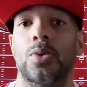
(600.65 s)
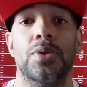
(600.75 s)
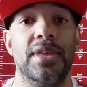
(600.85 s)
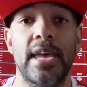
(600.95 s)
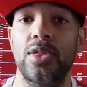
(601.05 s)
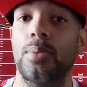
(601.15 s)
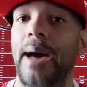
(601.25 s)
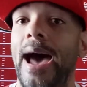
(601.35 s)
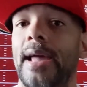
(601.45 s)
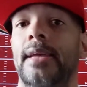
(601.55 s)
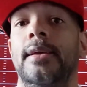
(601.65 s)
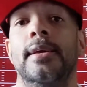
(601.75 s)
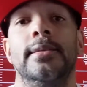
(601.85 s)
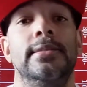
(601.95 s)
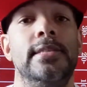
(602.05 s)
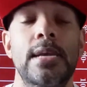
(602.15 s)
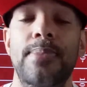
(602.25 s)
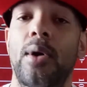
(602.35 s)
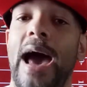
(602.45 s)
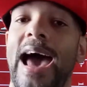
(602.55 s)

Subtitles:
with Kittle back, Deebo